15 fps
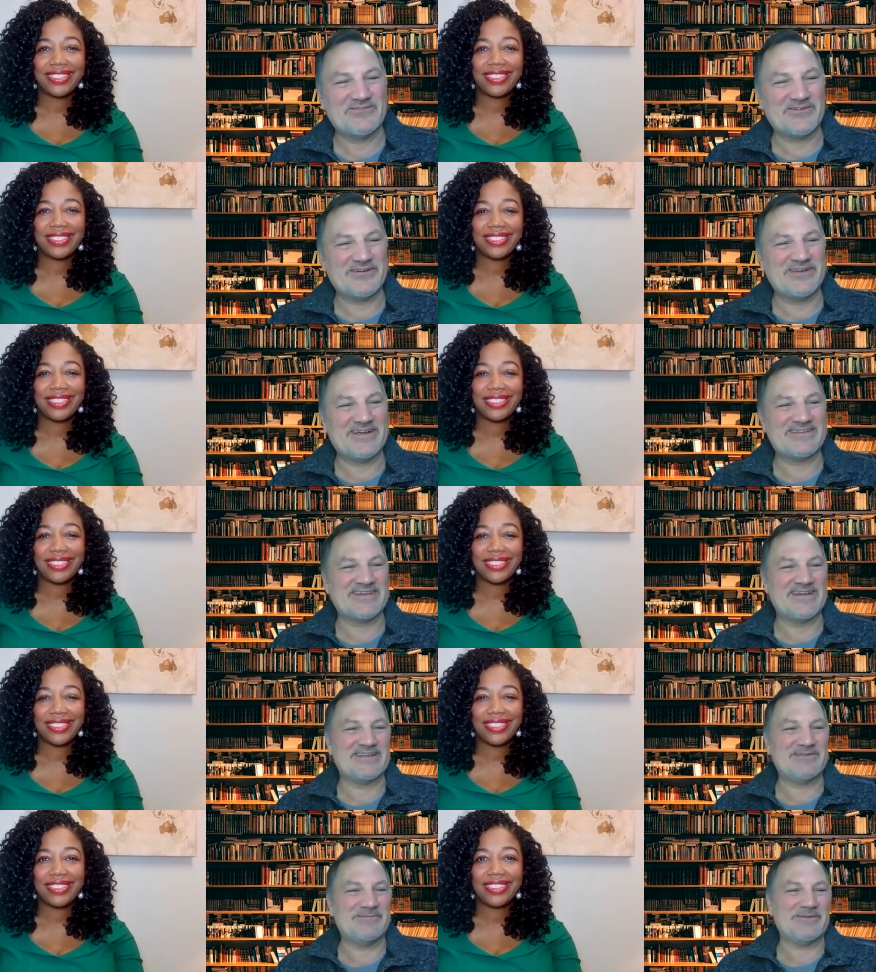Speaker 1: very excited
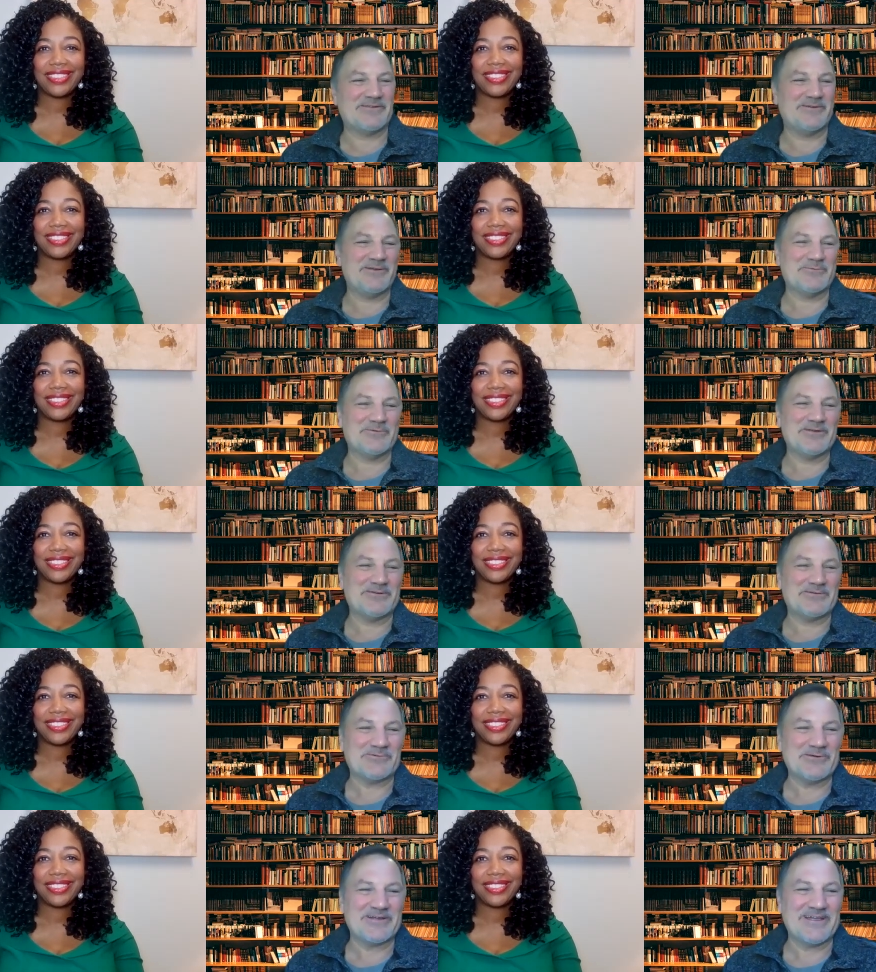to be learning what you're
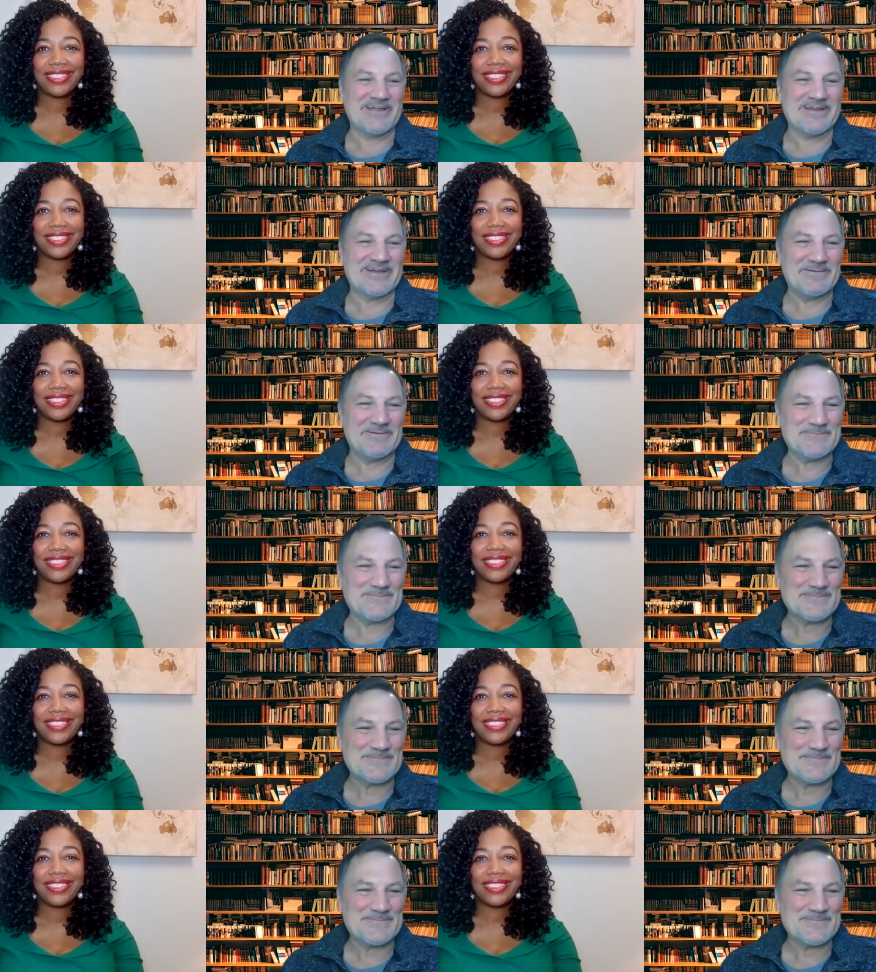working on.